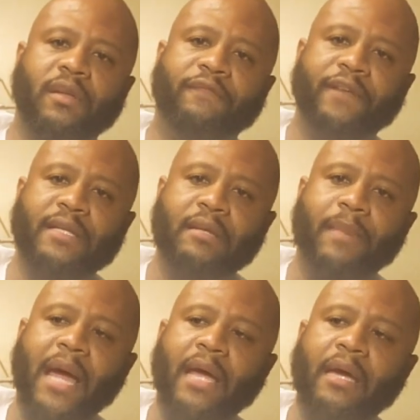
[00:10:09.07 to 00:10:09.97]
It fits in
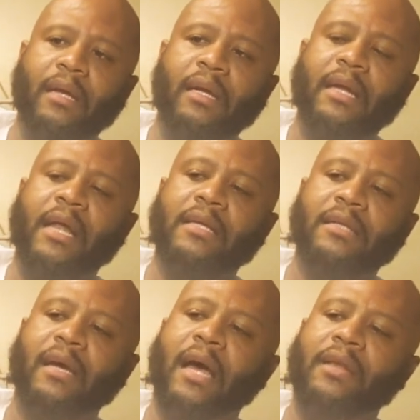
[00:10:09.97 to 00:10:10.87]
my hand. Again,
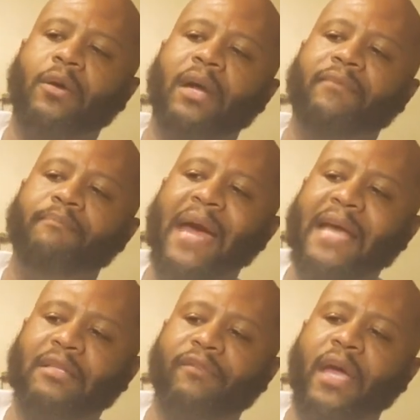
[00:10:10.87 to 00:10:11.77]
I don't have
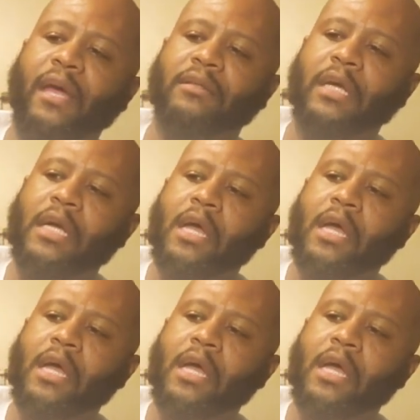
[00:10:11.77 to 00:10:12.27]
massive hands,